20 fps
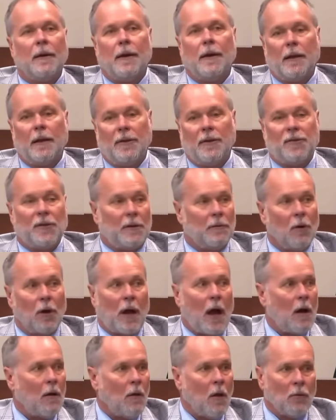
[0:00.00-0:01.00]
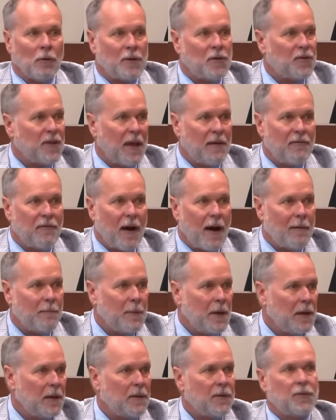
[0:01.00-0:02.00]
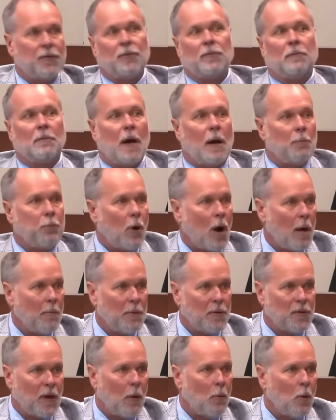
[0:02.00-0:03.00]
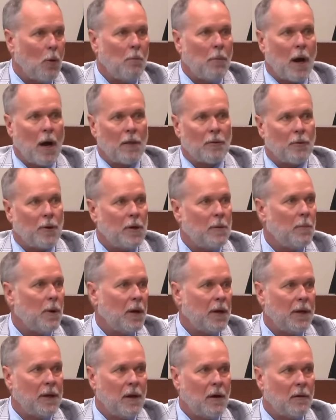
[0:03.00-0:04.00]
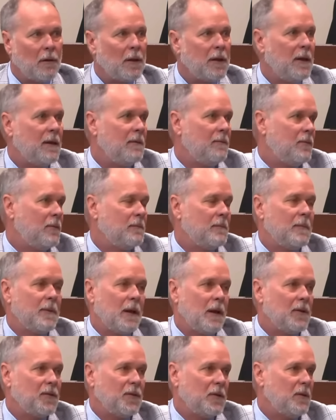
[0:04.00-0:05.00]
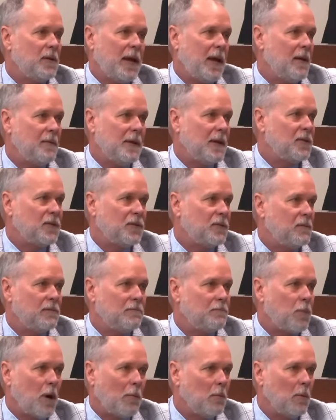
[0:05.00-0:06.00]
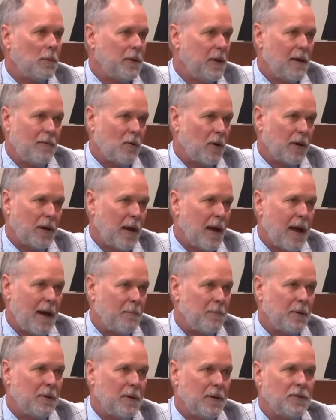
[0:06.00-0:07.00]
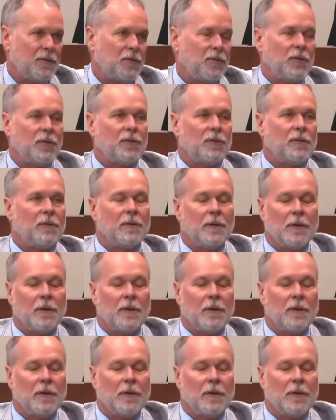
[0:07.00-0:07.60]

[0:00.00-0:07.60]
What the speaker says: And he said, look, I'll only stay 5 minutes. I promise I won't bother anybody and I'll leave. And I said, Dan, that's probably never going to happen. That's just